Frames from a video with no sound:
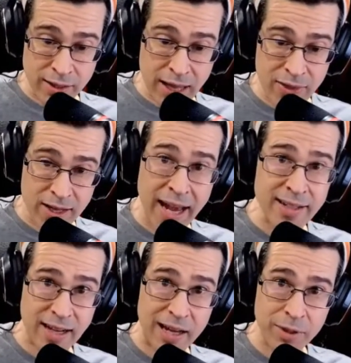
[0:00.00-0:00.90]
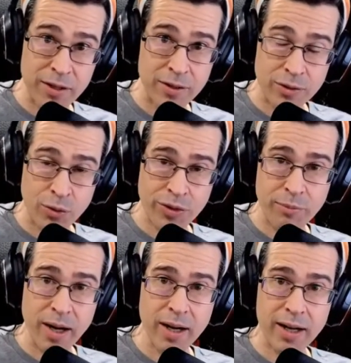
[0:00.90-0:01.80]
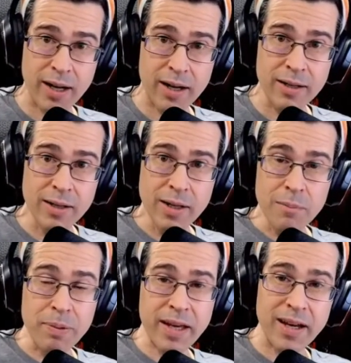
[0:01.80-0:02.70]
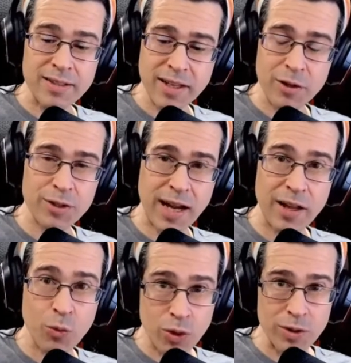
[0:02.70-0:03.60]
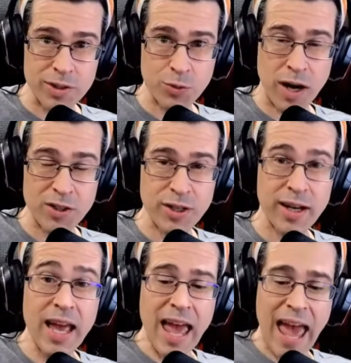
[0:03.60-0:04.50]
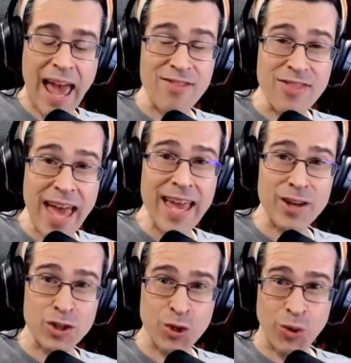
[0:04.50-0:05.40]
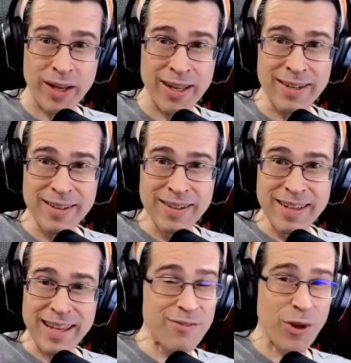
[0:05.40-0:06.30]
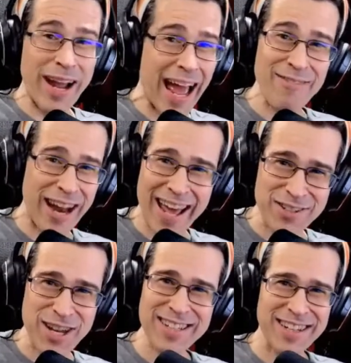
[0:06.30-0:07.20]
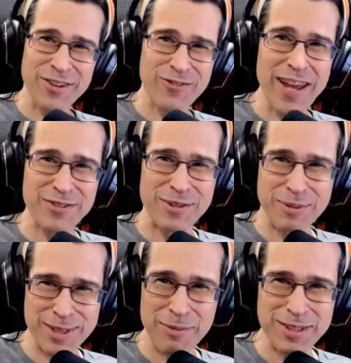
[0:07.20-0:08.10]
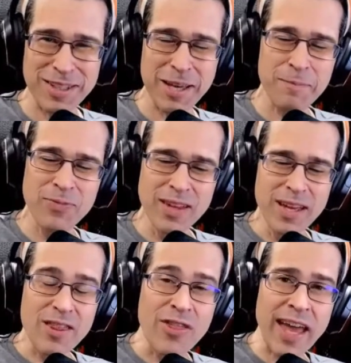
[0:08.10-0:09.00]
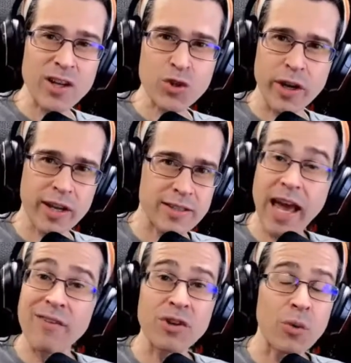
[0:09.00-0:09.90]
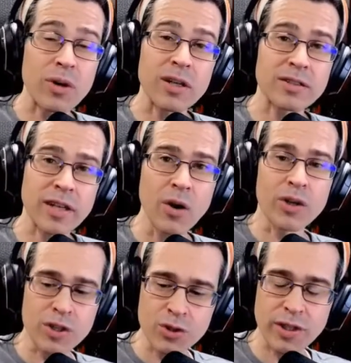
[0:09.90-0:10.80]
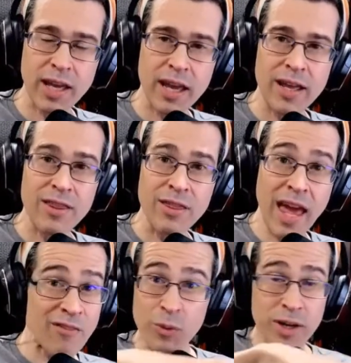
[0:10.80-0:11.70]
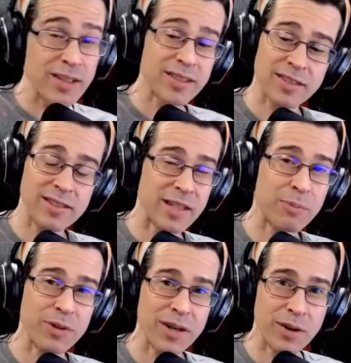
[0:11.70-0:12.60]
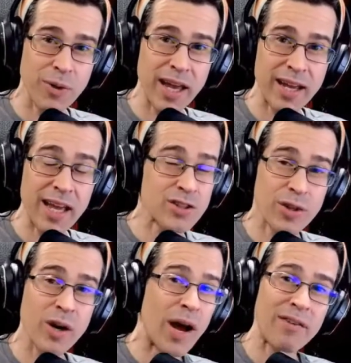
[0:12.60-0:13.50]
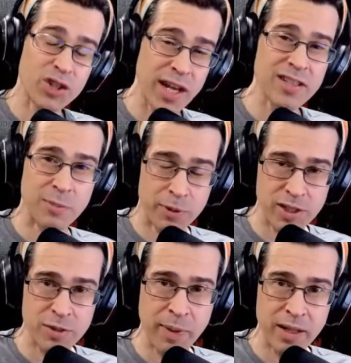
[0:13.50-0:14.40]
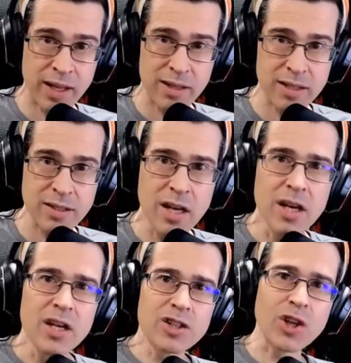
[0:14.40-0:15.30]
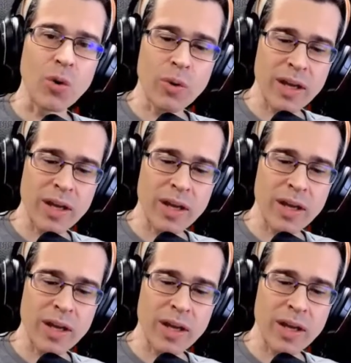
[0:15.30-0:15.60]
the nighttime here in North America because the other side of the world is watching and they enjoy it. Even though I haven't had a chance to interface with them because I'm asleep, they enjoy it because they have nowhere else to go. And usually everyone else is asleep when they're awake. And so they don't have a chance to participate like this. So